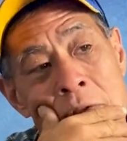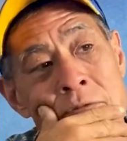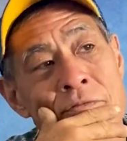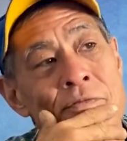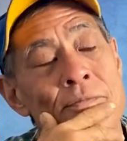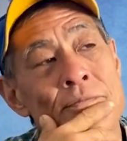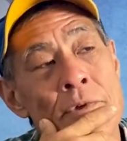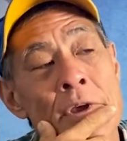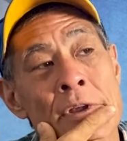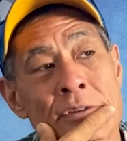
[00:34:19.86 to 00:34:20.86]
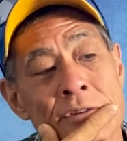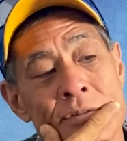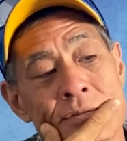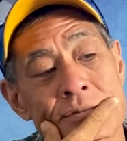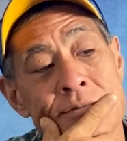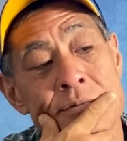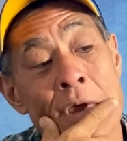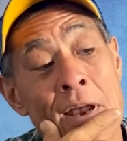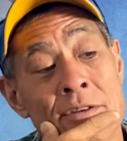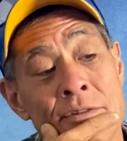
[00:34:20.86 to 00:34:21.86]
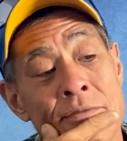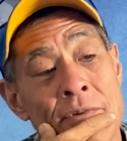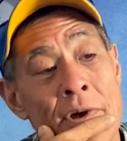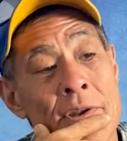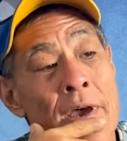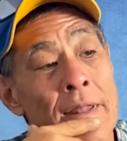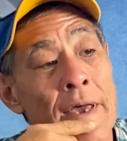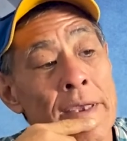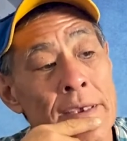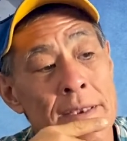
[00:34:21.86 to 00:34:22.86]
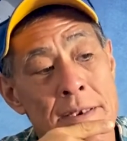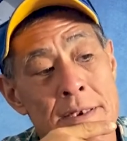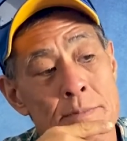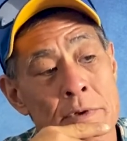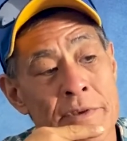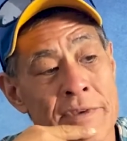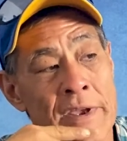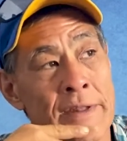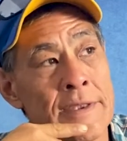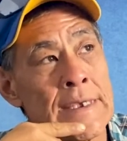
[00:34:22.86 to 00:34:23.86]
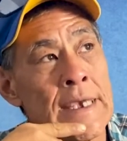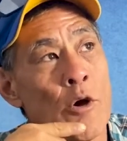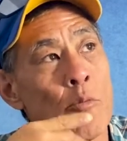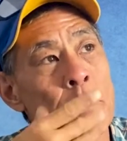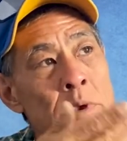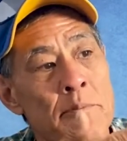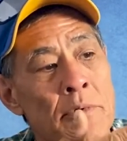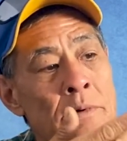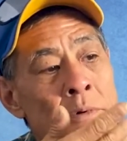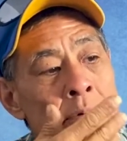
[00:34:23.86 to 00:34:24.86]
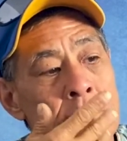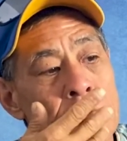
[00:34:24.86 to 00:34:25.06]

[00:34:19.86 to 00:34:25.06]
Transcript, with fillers: It's actually fun. I like it because I get to help people